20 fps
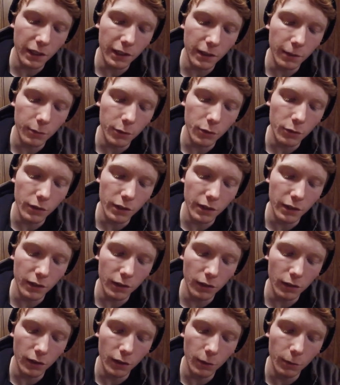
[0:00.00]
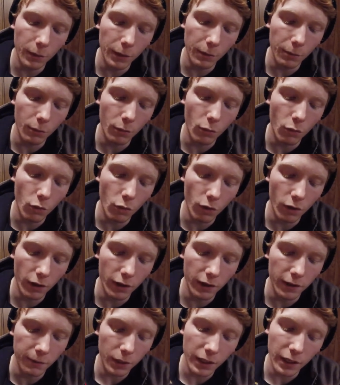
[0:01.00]
end up doing a little bit
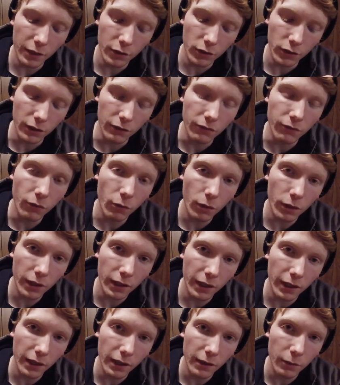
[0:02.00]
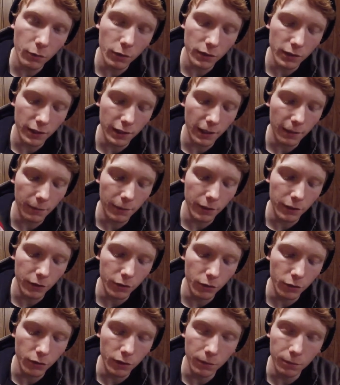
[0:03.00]
more, potentially 4K, once I get my
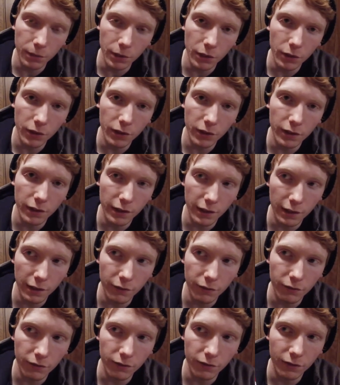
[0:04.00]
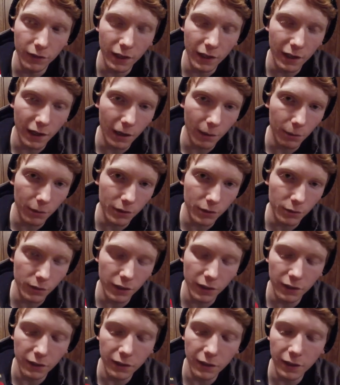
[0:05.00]
new computer, if that happens
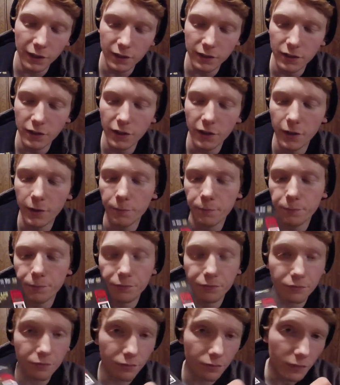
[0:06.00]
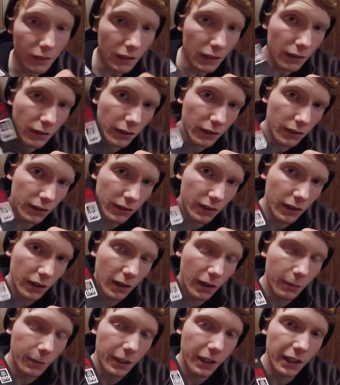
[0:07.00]
within the next year. This is going to come in